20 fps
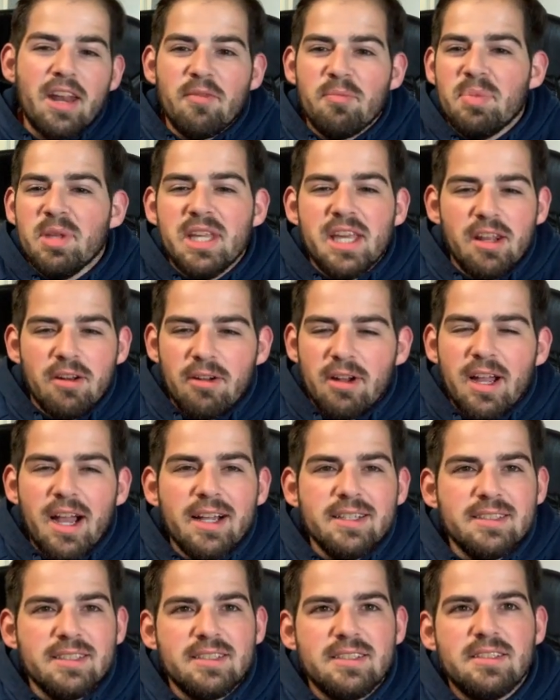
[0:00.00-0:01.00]
beginner
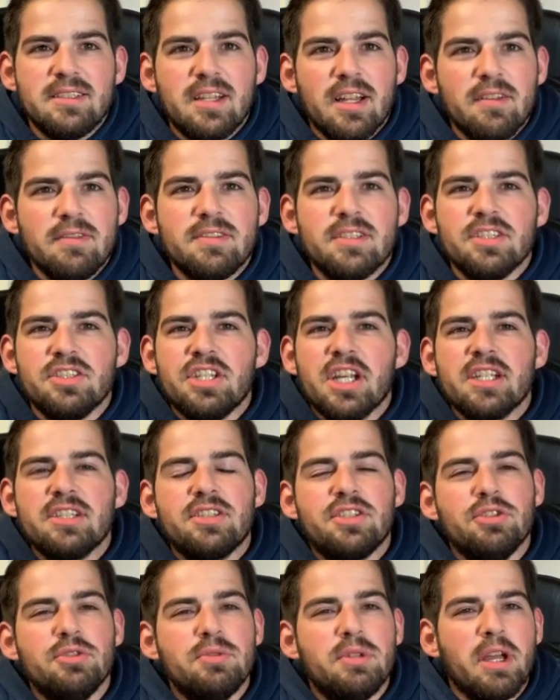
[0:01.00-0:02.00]
guides and stuff
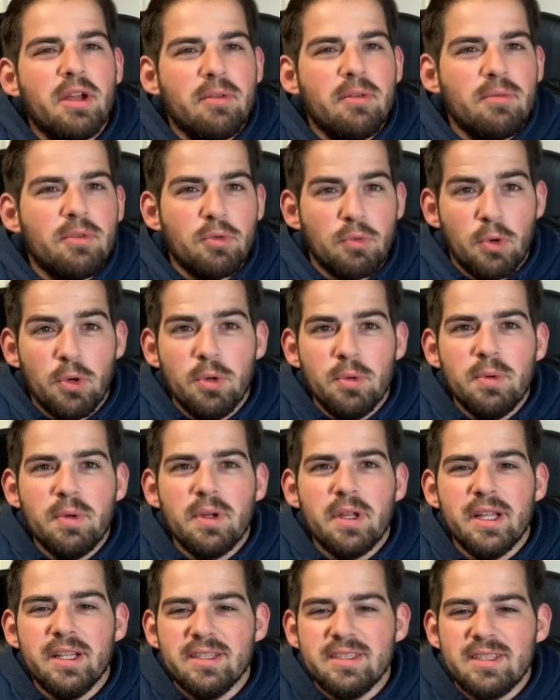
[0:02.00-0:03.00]
suggest you get Groot
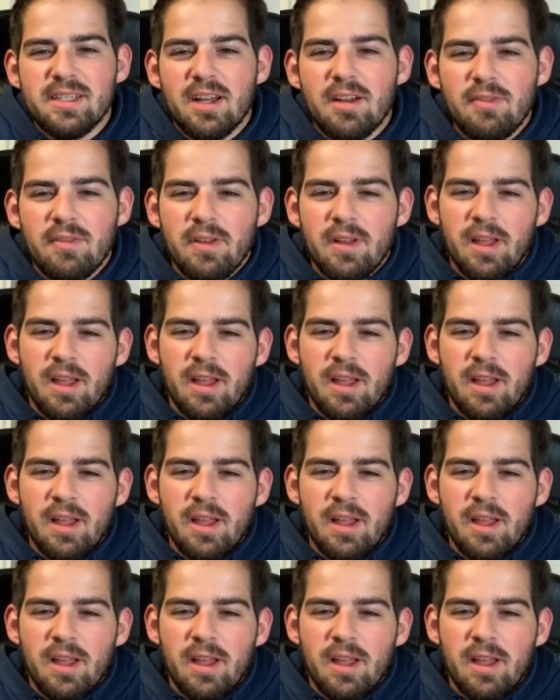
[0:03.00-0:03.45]
and stuff